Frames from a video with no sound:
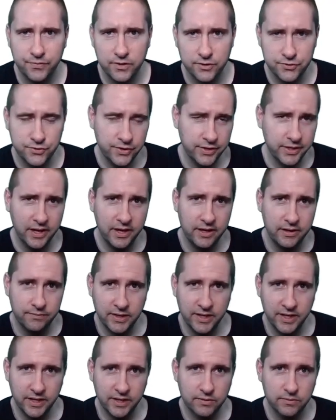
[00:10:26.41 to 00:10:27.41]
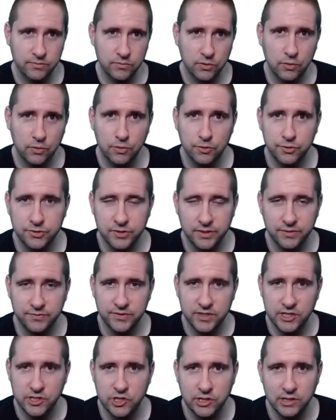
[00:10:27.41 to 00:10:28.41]
So you can kind of like record yourself
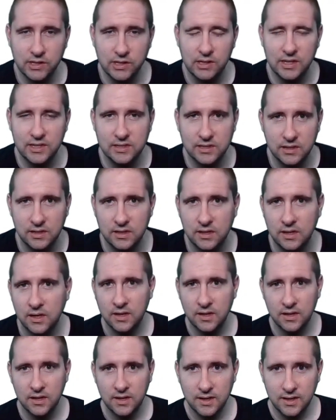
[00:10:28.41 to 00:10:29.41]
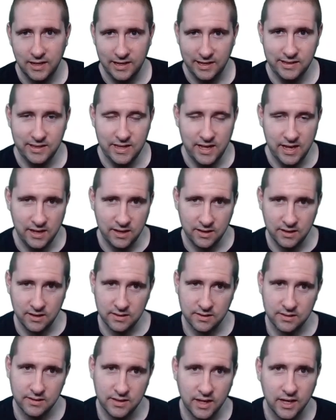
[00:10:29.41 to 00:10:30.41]
teaching the lesson, and then
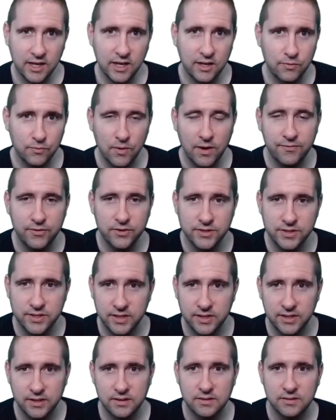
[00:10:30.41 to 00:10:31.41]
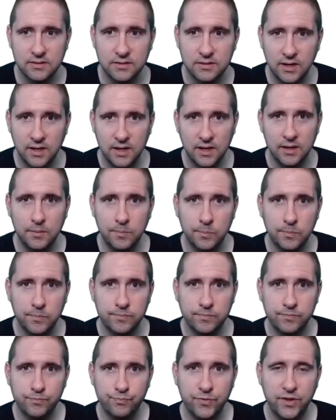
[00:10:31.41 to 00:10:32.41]
they can reference it
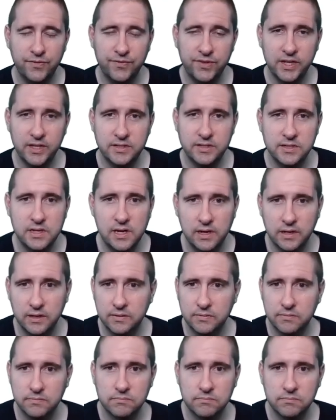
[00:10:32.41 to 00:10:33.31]
if they get stuck.